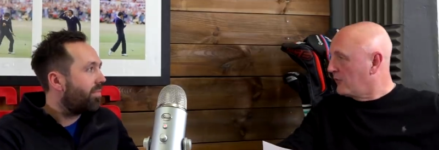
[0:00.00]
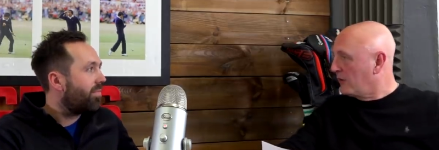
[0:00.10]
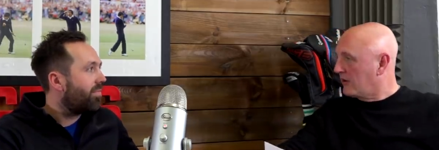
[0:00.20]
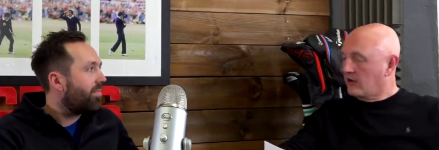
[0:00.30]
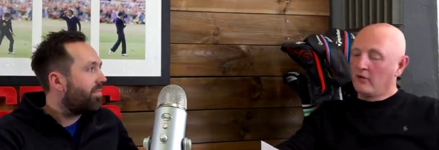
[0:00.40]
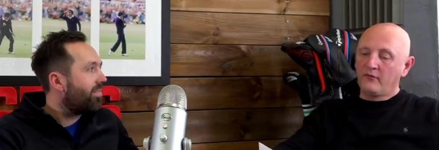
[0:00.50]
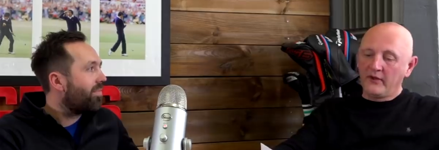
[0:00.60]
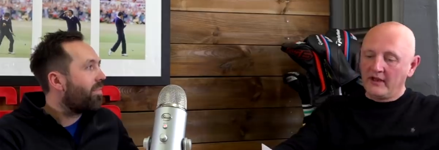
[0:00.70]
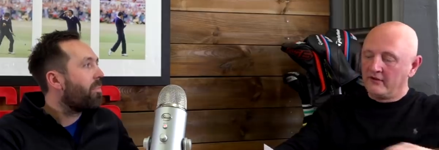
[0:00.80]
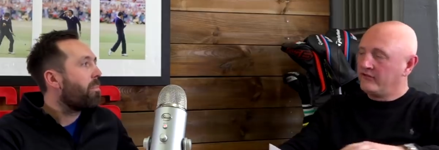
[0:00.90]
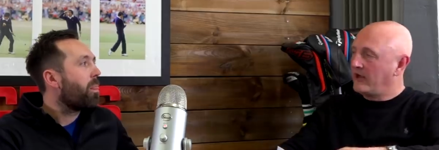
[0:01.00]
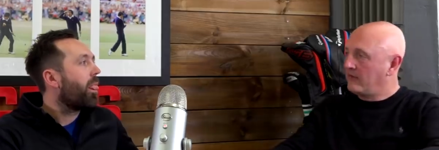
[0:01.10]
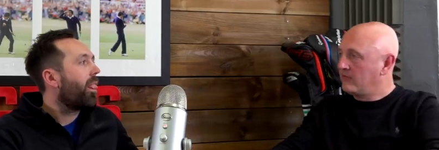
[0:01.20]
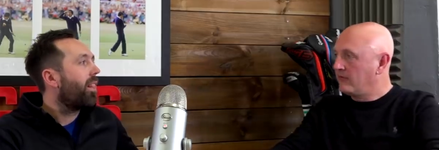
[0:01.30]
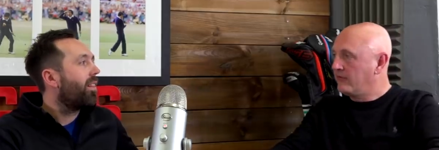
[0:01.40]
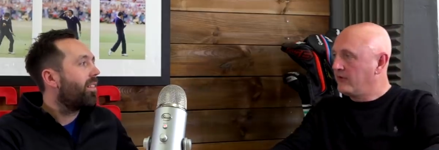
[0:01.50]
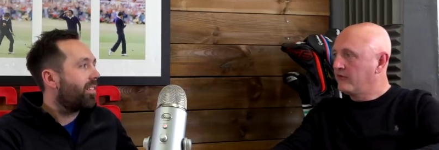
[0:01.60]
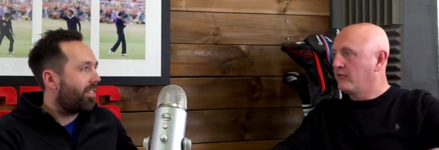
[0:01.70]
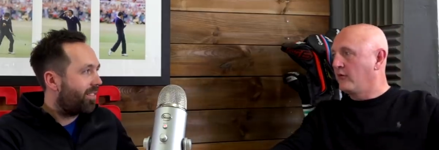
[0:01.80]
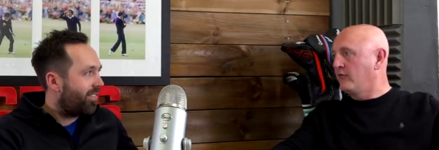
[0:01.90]
Speaker 1: So golf in general.
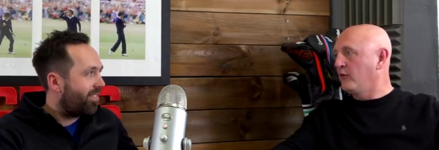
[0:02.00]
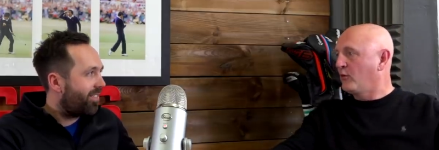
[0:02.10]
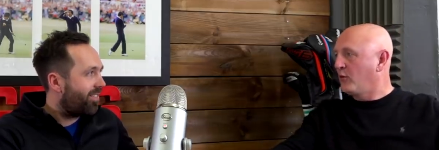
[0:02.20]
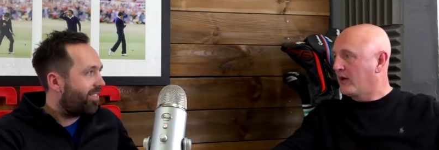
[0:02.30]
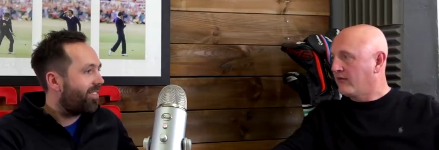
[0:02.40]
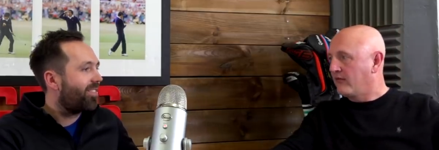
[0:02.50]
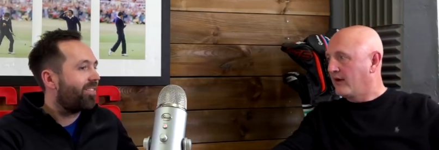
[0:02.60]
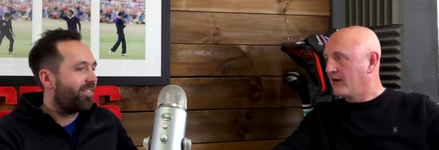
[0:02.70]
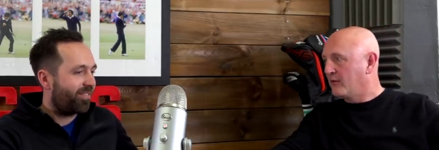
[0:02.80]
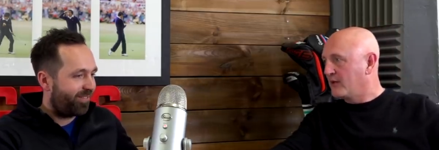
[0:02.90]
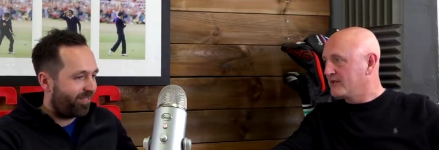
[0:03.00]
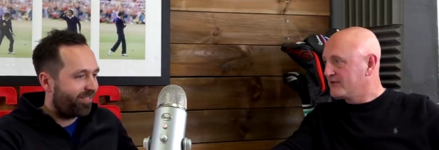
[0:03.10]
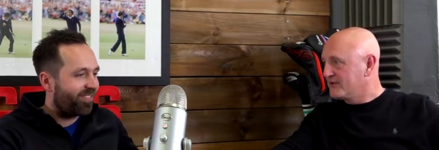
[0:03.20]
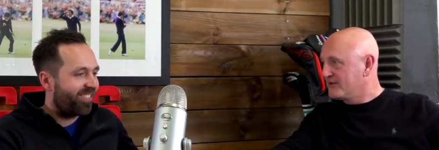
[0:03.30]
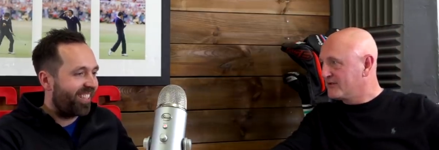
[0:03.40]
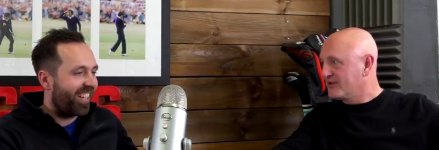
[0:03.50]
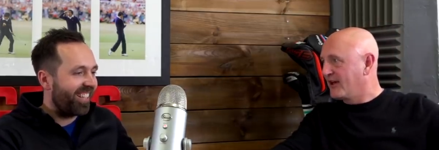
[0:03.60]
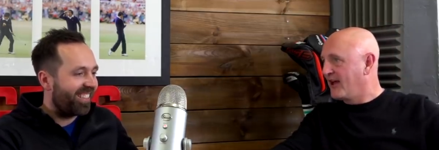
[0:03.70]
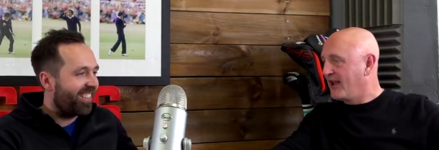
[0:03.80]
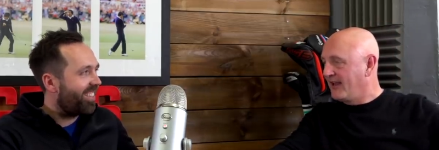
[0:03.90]
First of all, a few quick fire questions.
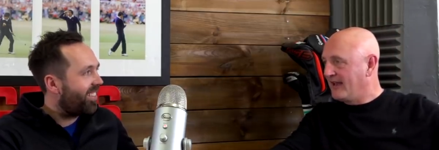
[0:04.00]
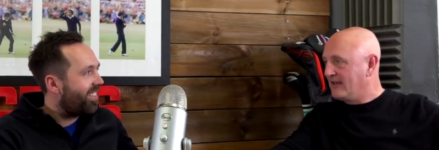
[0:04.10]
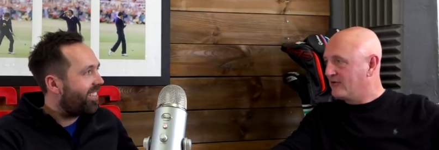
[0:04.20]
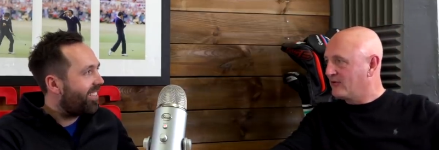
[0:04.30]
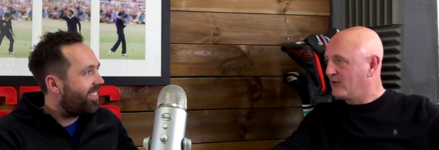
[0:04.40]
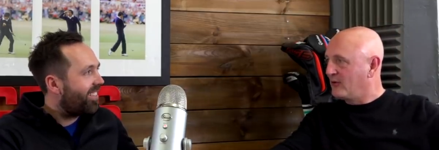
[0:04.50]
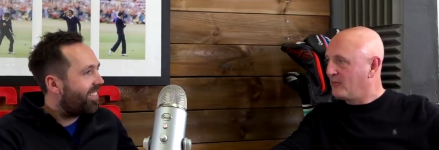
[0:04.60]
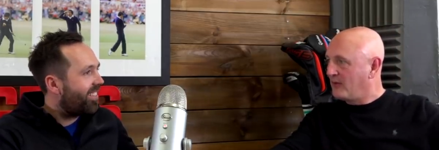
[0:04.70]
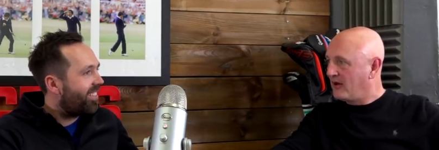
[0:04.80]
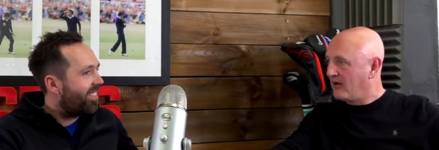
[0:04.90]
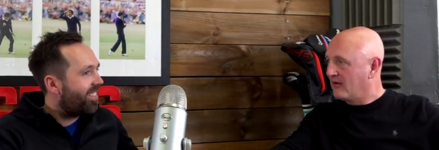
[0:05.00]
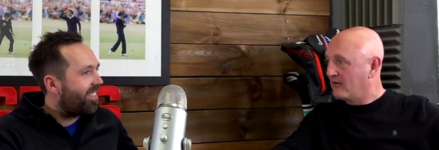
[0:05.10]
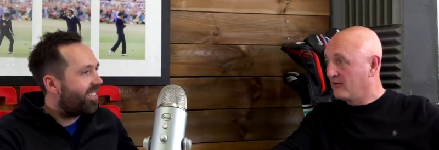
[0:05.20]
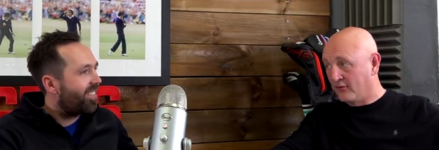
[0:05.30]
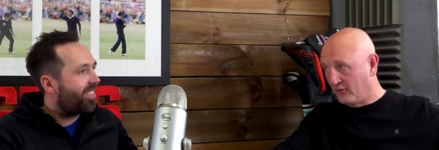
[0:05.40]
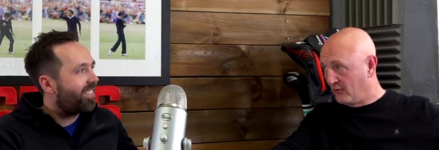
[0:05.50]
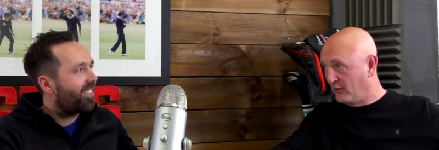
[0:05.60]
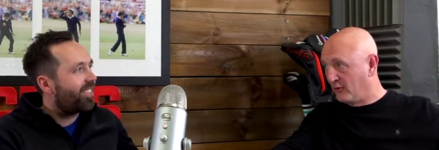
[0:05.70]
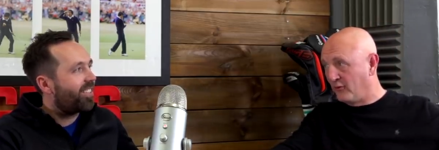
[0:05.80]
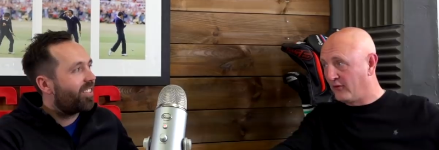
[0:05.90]
Okay. Uh, links or Parkland
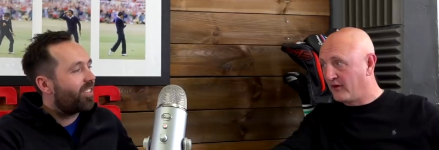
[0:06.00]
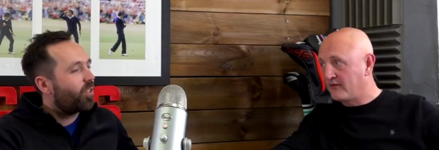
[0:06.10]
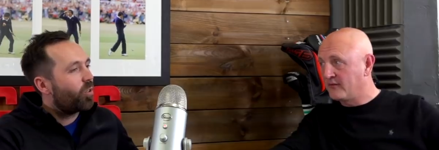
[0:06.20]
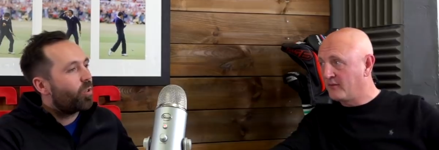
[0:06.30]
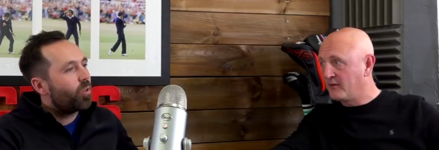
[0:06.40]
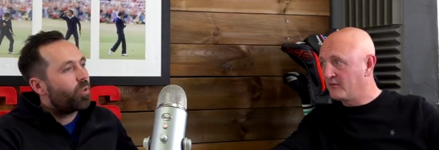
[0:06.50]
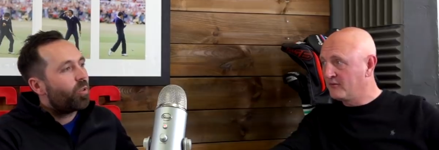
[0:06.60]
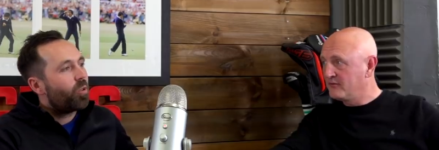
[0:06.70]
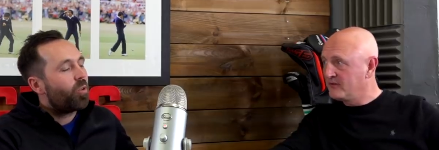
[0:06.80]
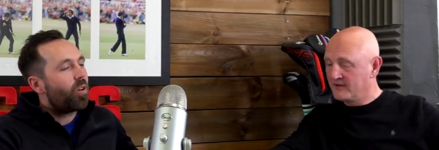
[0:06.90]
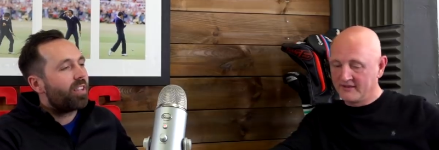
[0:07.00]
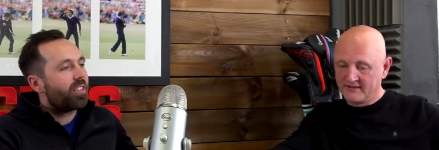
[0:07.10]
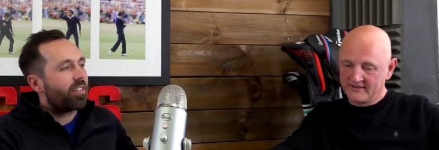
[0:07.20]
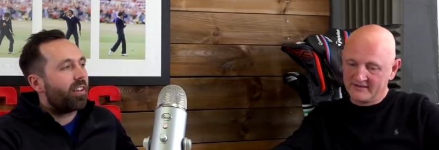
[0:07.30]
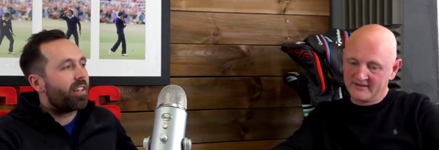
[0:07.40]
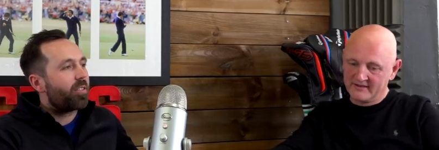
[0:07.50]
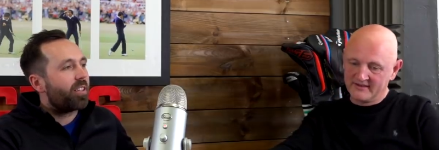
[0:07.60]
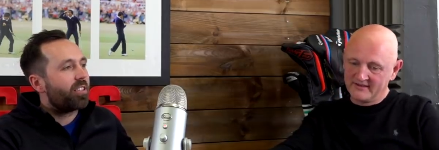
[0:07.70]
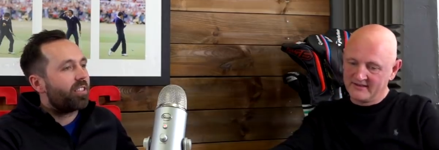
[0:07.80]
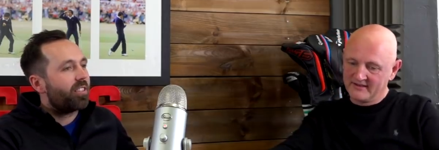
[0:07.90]
or
Speaker 2: other, I suppose. Well, that's a great
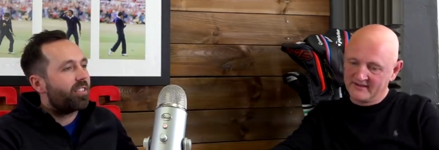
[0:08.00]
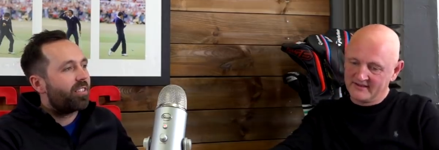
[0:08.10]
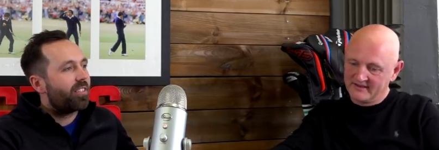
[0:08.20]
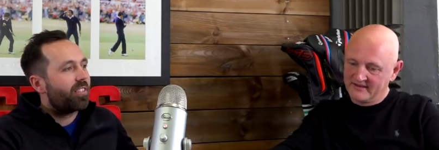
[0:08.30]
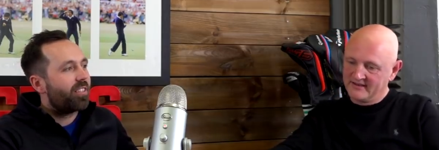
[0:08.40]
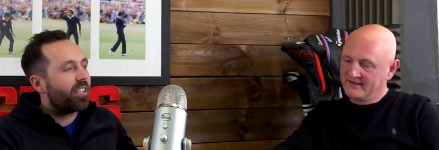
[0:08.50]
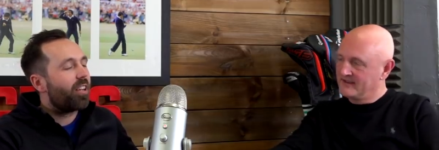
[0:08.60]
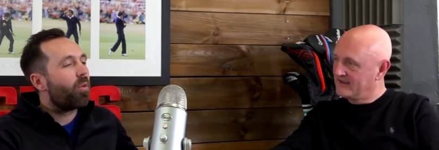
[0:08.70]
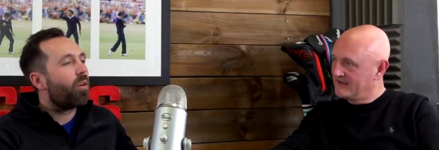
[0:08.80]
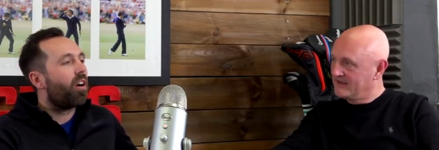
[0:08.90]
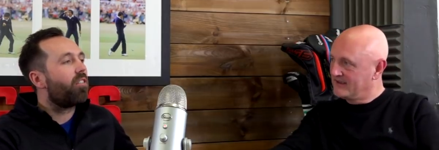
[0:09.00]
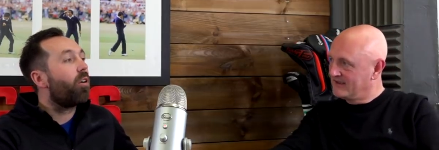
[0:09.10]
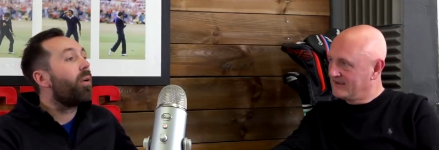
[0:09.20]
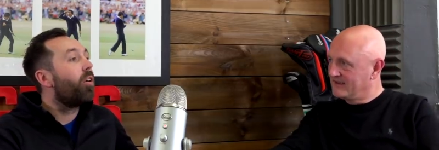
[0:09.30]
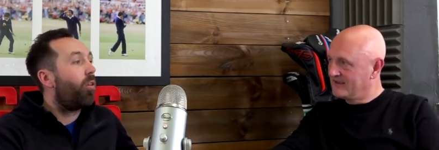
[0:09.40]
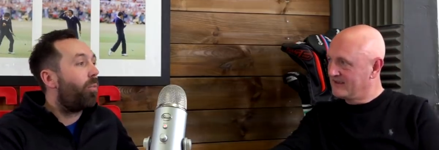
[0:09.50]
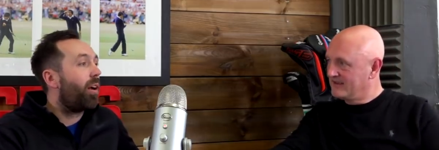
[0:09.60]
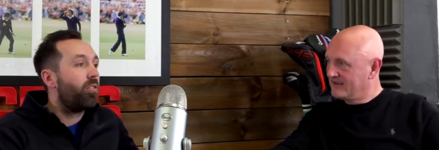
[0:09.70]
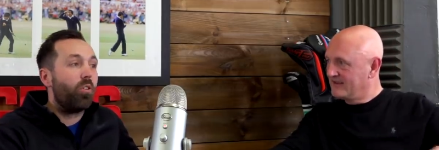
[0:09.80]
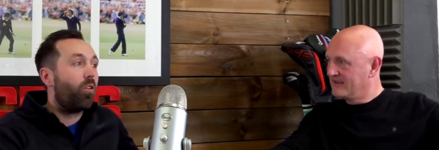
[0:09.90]
question. You know what? Growing up,
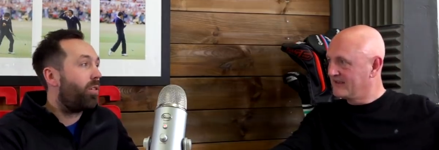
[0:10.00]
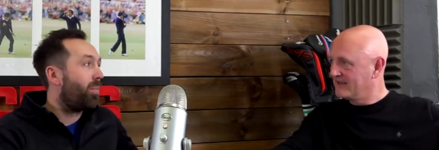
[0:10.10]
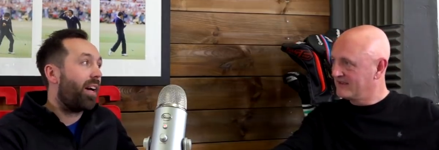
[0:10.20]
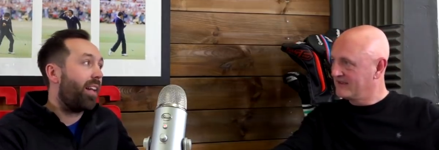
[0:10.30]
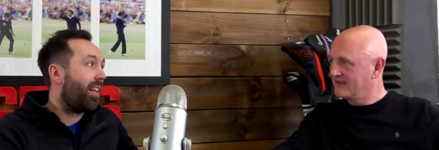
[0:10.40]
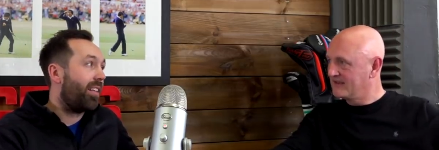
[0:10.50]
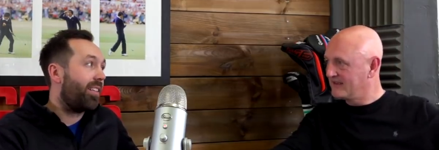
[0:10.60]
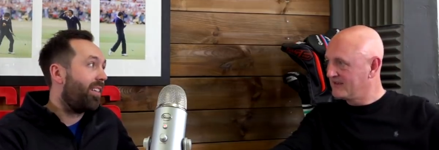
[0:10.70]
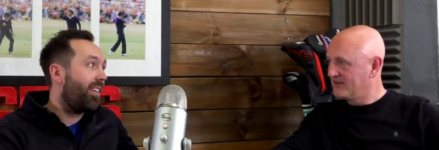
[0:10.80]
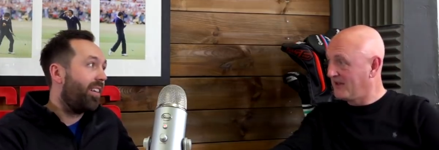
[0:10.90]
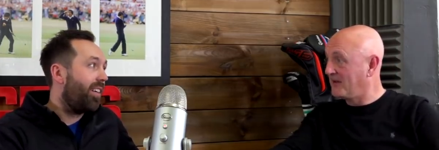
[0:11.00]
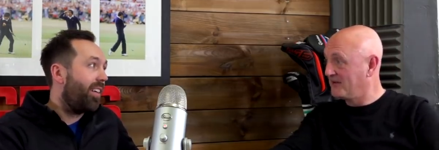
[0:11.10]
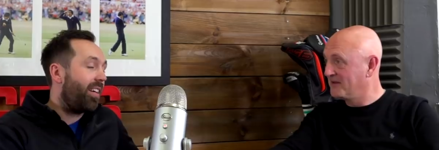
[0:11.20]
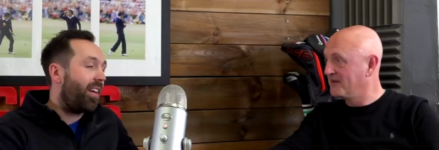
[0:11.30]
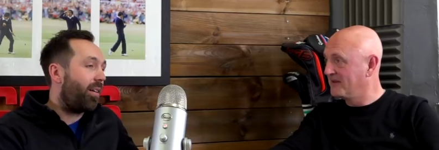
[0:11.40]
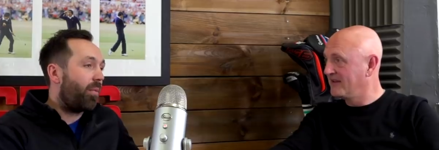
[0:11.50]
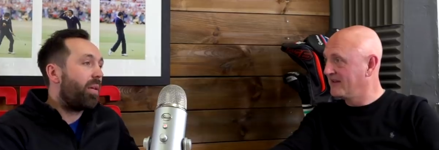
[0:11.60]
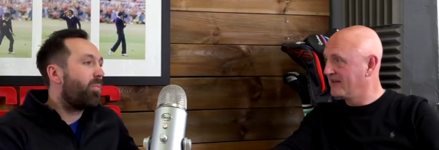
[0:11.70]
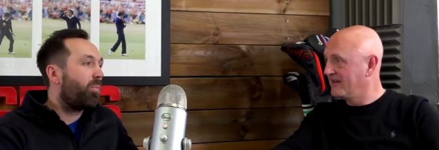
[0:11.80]
I was always Parkland. Yeah. Uh,